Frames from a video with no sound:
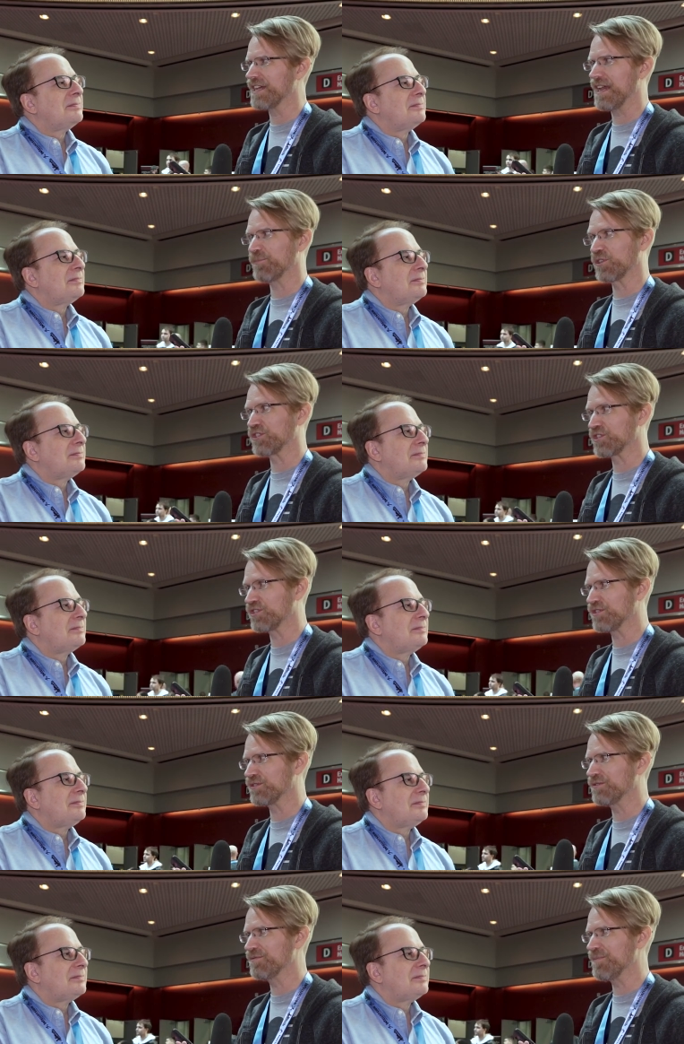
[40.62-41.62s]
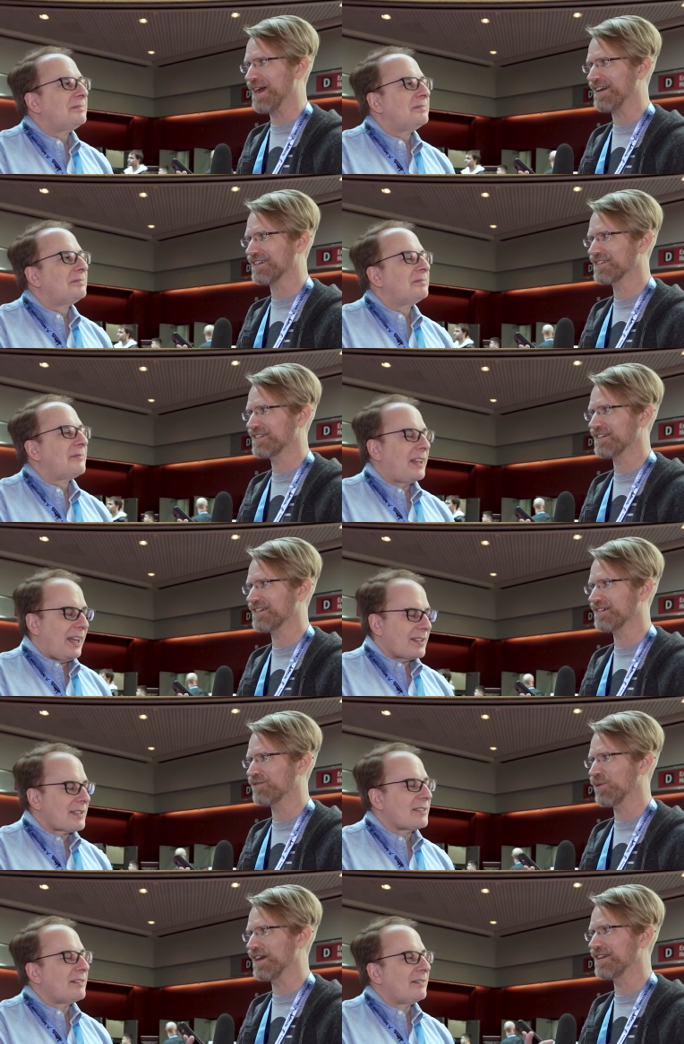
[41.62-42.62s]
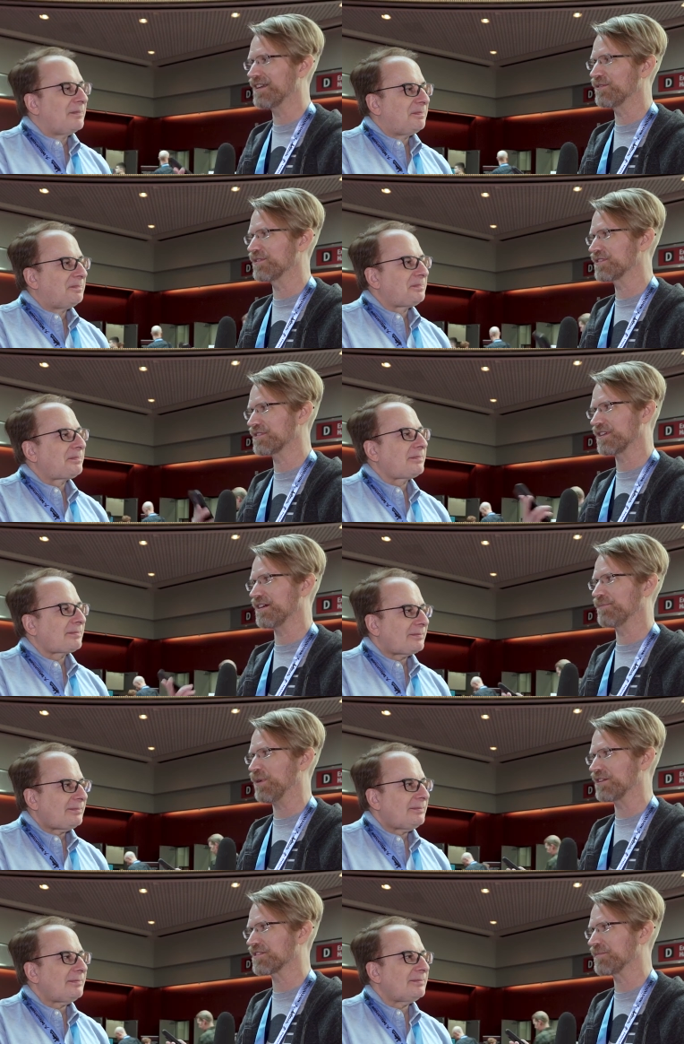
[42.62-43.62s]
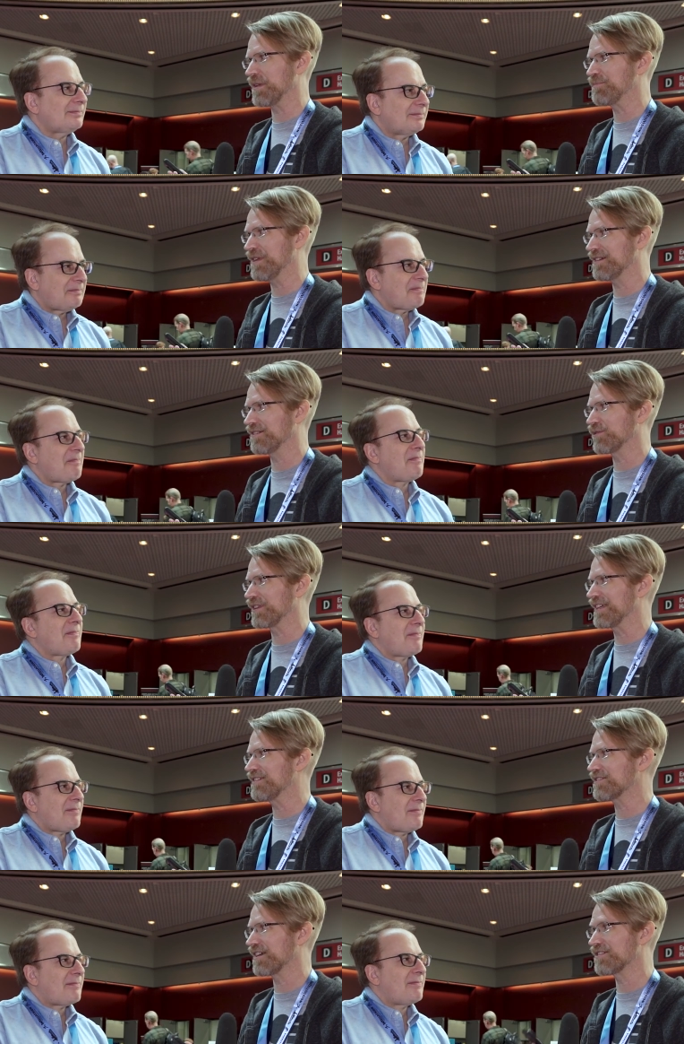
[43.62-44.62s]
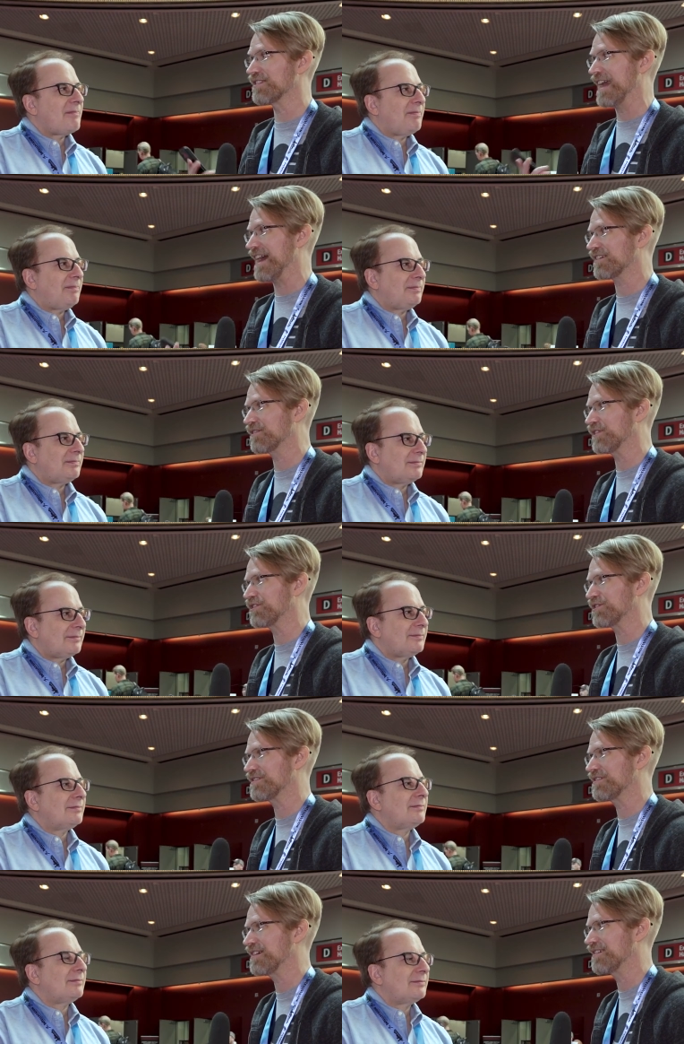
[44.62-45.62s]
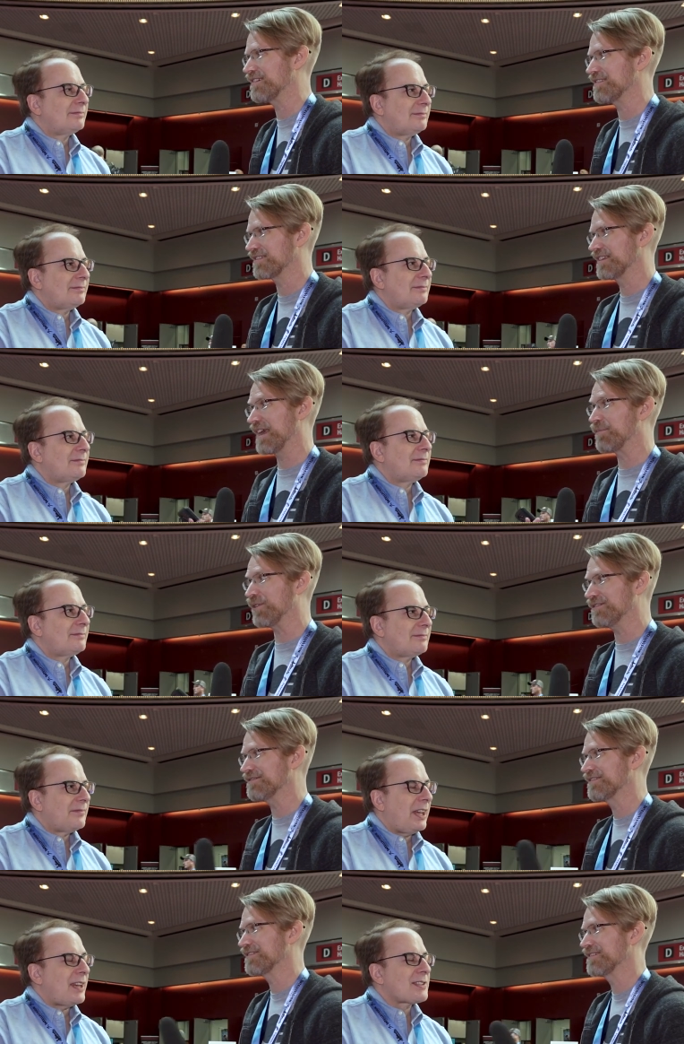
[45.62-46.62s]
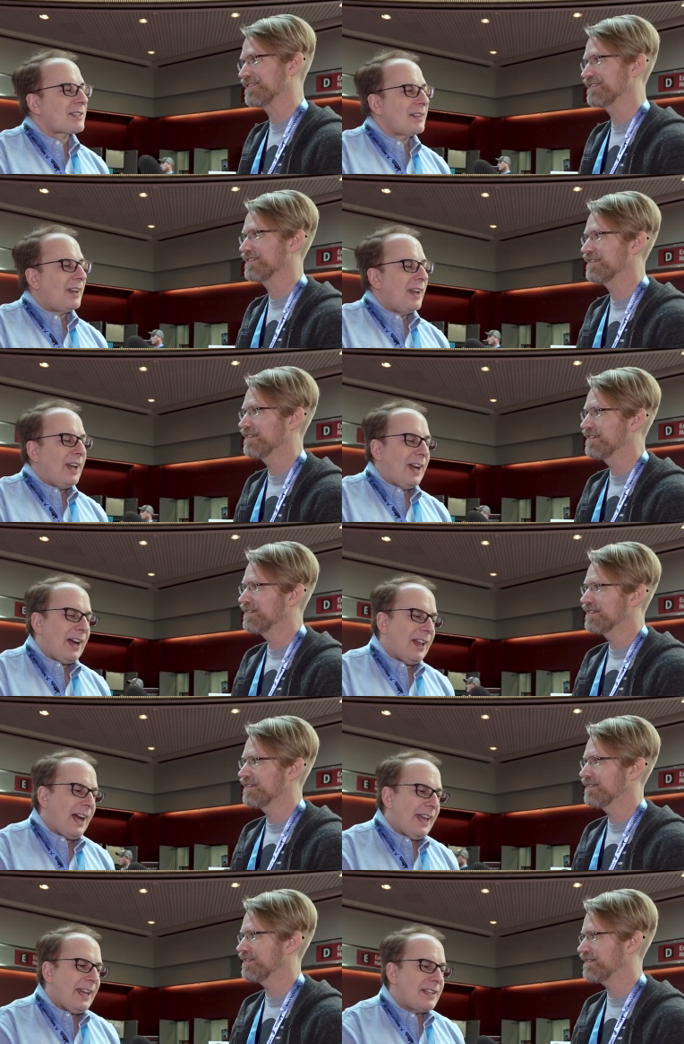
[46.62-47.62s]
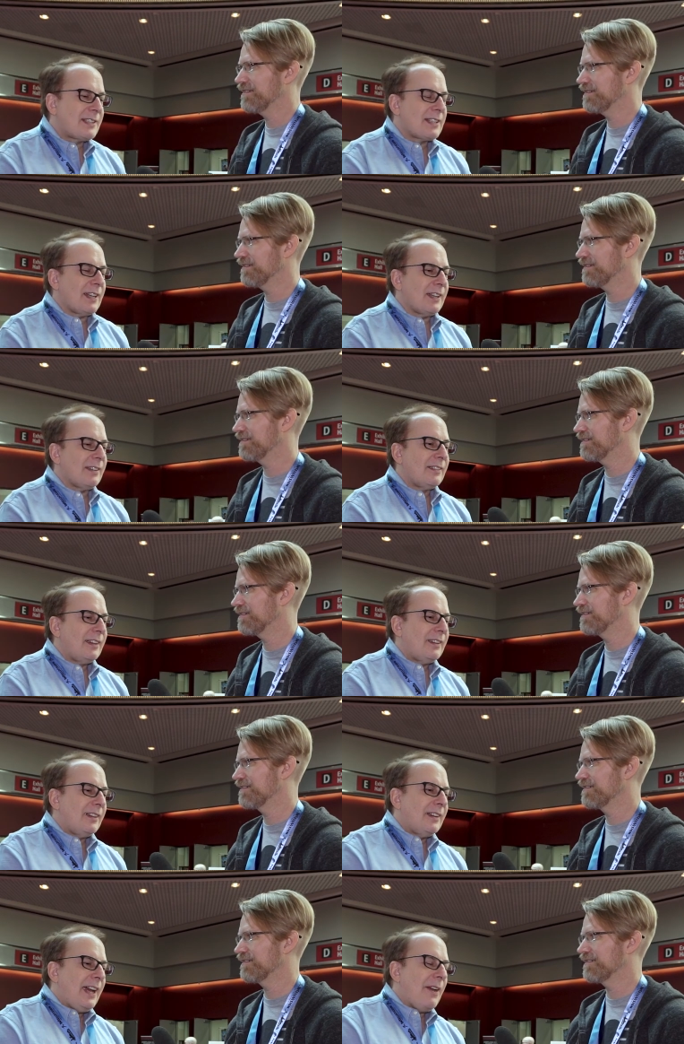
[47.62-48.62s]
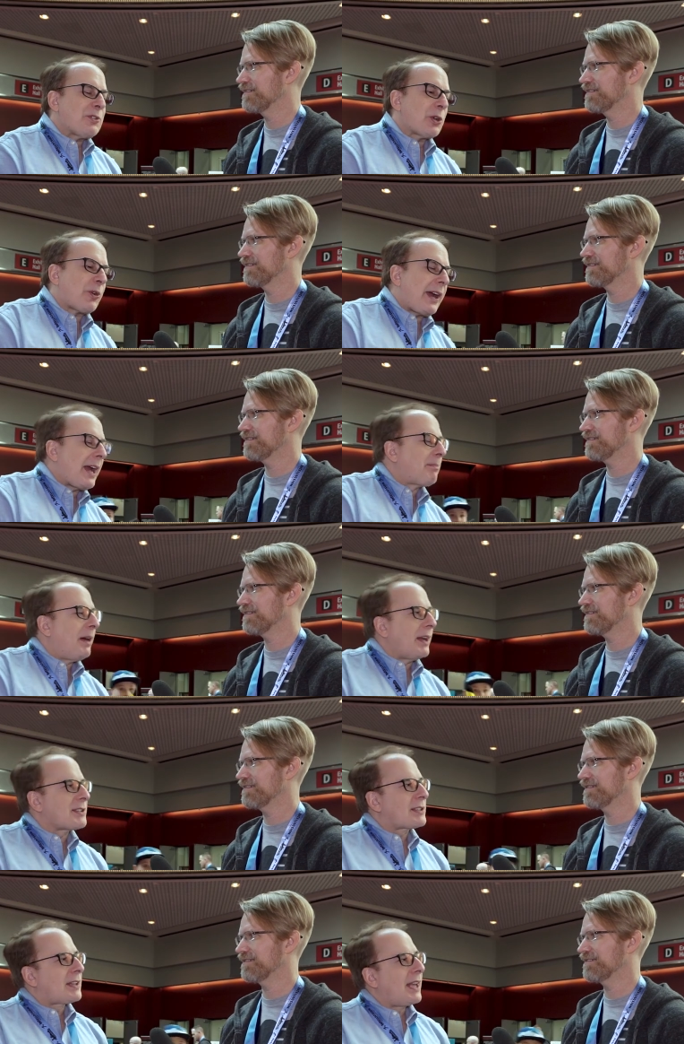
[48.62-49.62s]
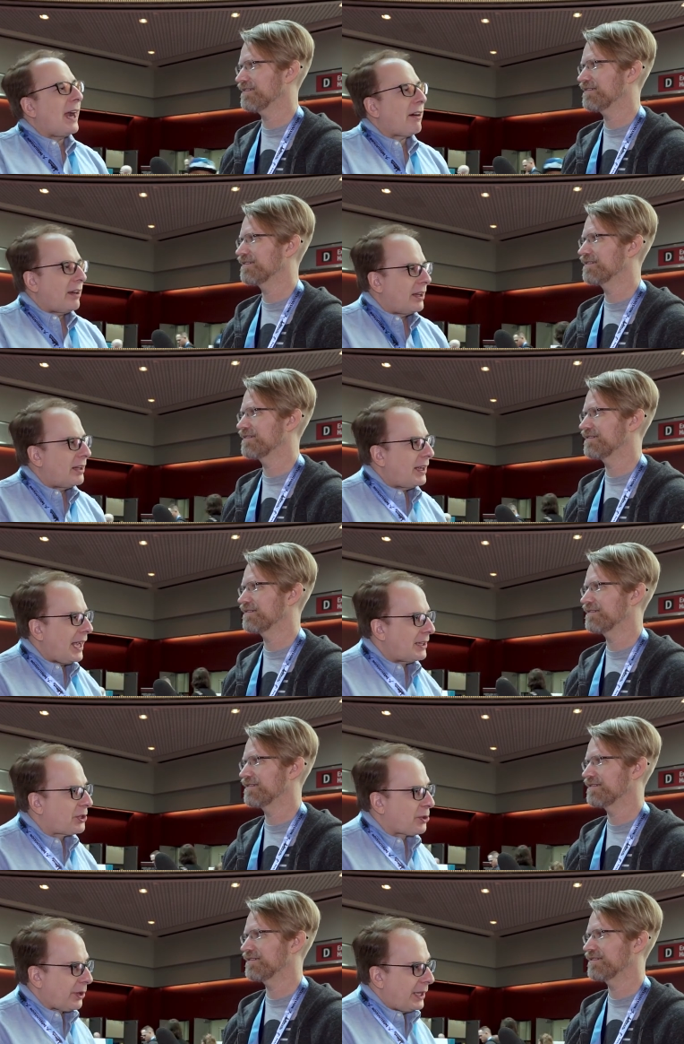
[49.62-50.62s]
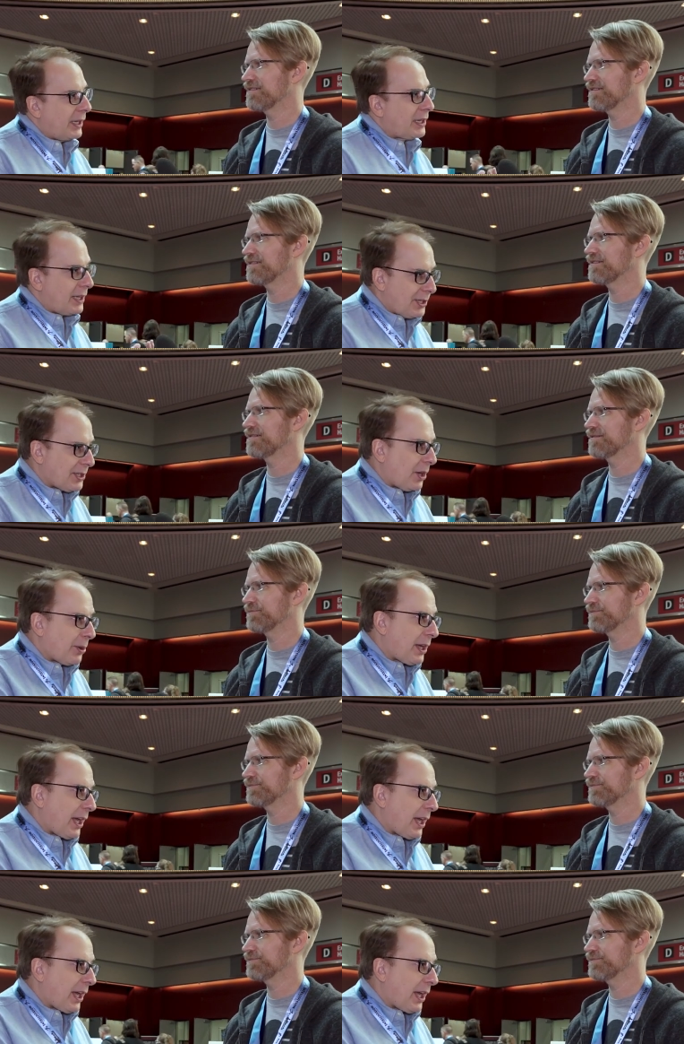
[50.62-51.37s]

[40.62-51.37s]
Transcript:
Speaker 1: Capers two back uh, when it was uh, possibly being released under the Activision uh, label?
Speaker 2: Yes. Well, I had, uh, after Crackpots, Gary had created Keystone